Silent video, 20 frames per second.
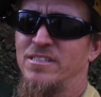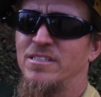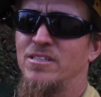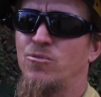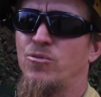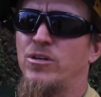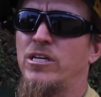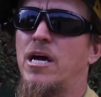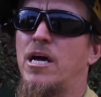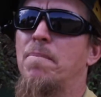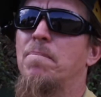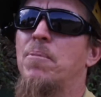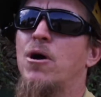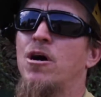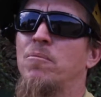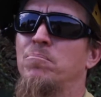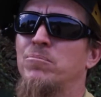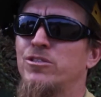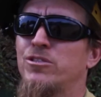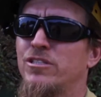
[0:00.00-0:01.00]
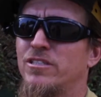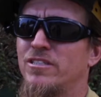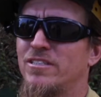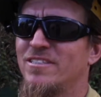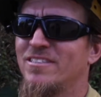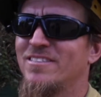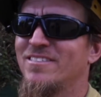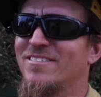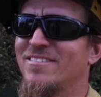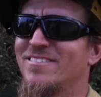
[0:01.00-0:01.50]
Okay. We got bombs.
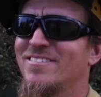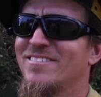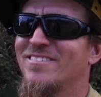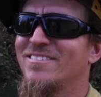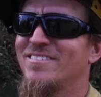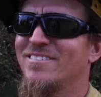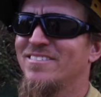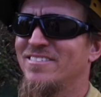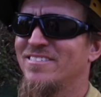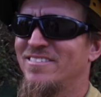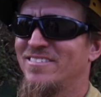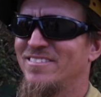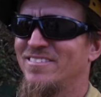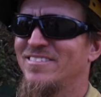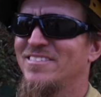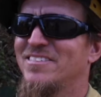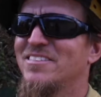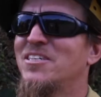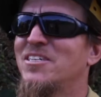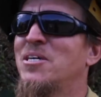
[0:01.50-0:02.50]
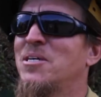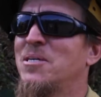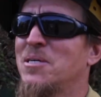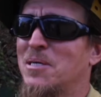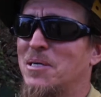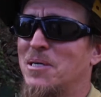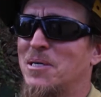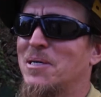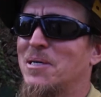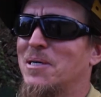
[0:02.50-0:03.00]
yeah, yeah, yeah.
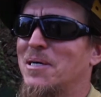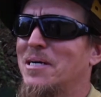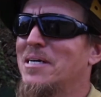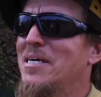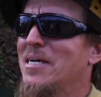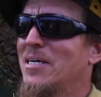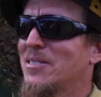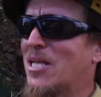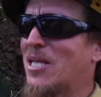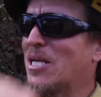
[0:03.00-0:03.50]
yeah.